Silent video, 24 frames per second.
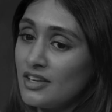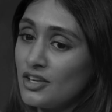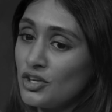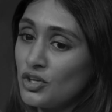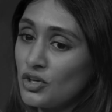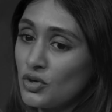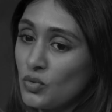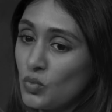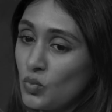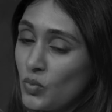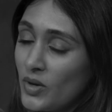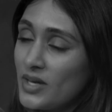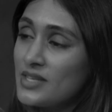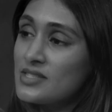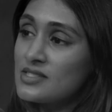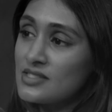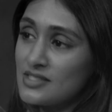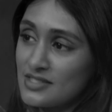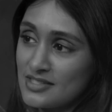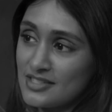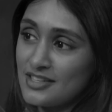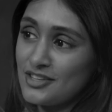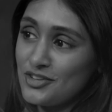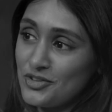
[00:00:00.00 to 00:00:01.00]
your
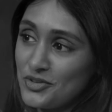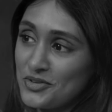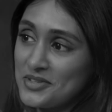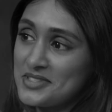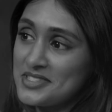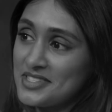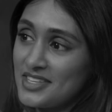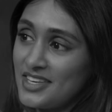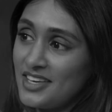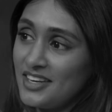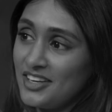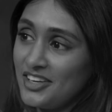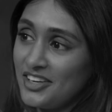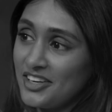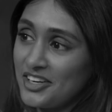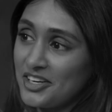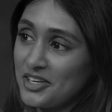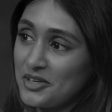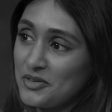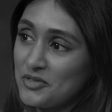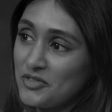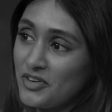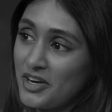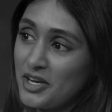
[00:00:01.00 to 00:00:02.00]
waist is going to look
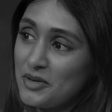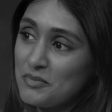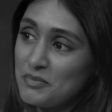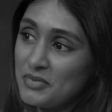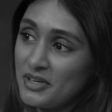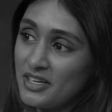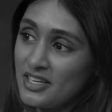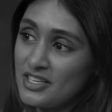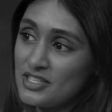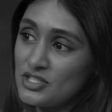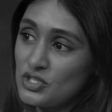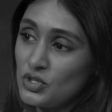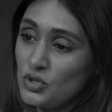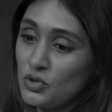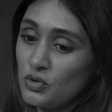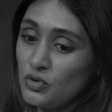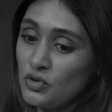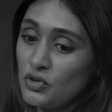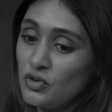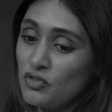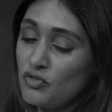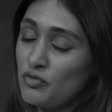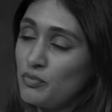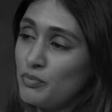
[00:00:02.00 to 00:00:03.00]
skinnier, right? Because
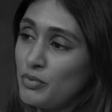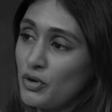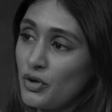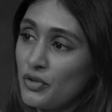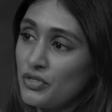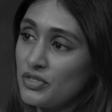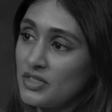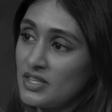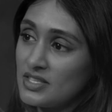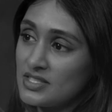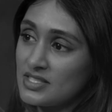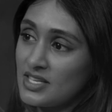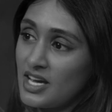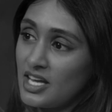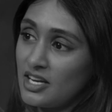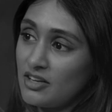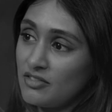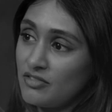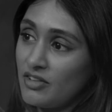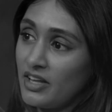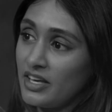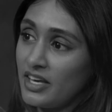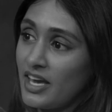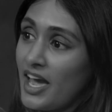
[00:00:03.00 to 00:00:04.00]
you've built this kind
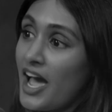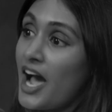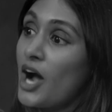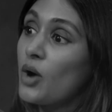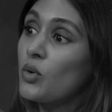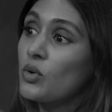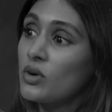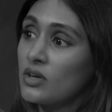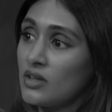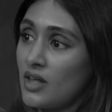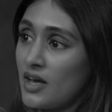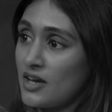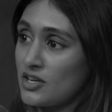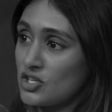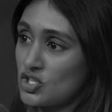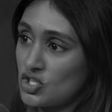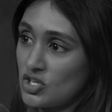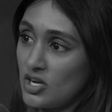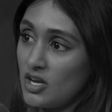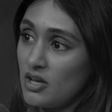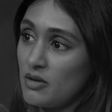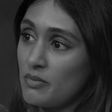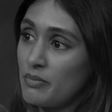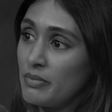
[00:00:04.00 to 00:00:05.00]
of like an hourglass
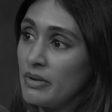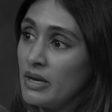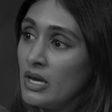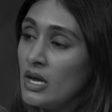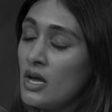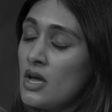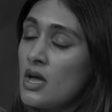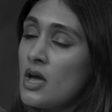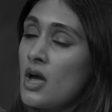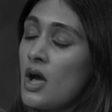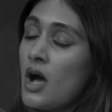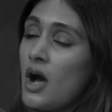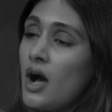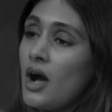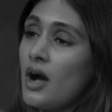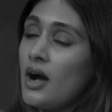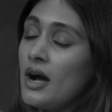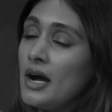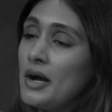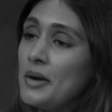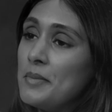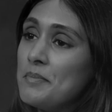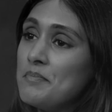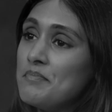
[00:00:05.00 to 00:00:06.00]
shape.
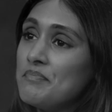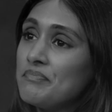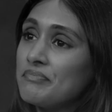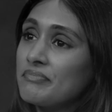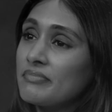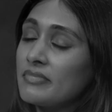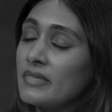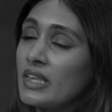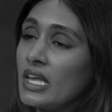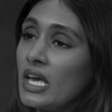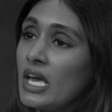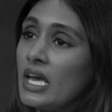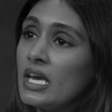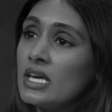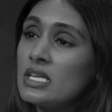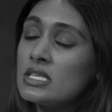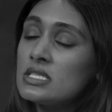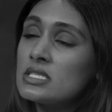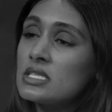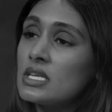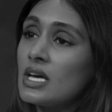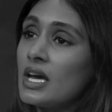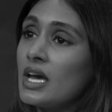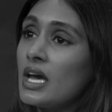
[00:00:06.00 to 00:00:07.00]
And
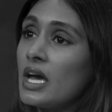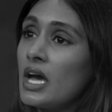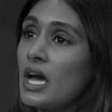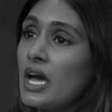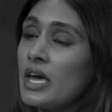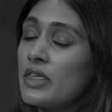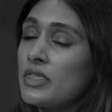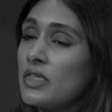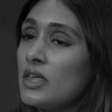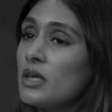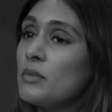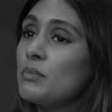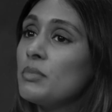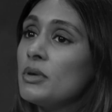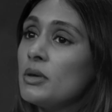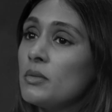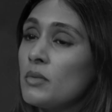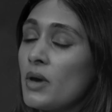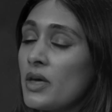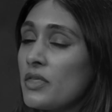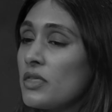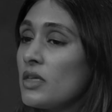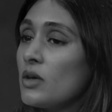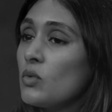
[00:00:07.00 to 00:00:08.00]
I think
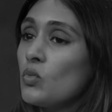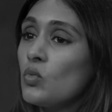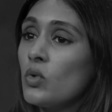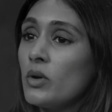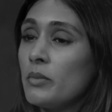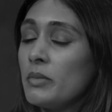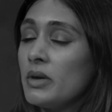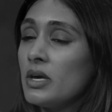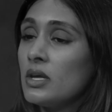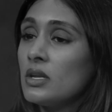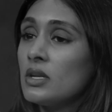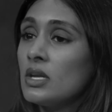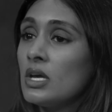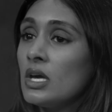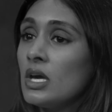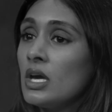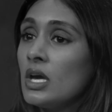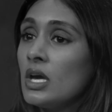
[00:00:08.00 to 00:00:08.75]
women,